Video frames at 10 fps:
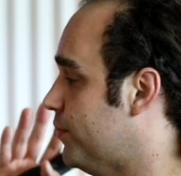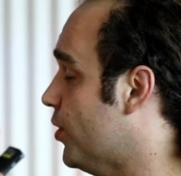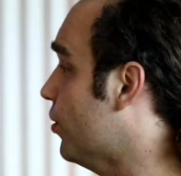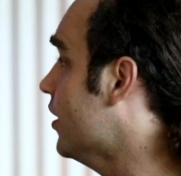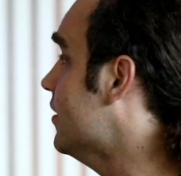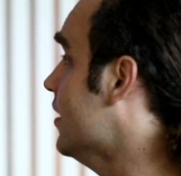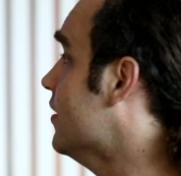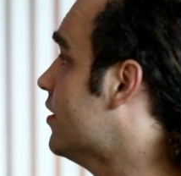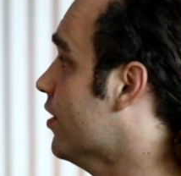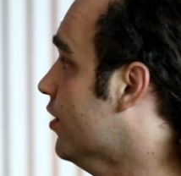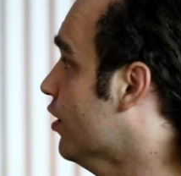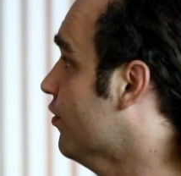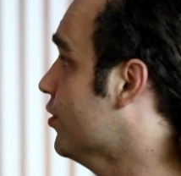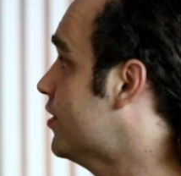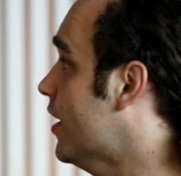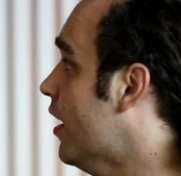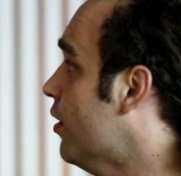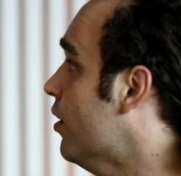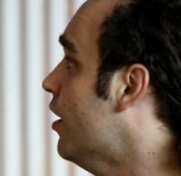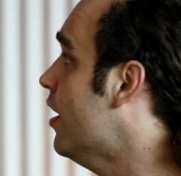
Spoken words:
tokens into the Nervos DAO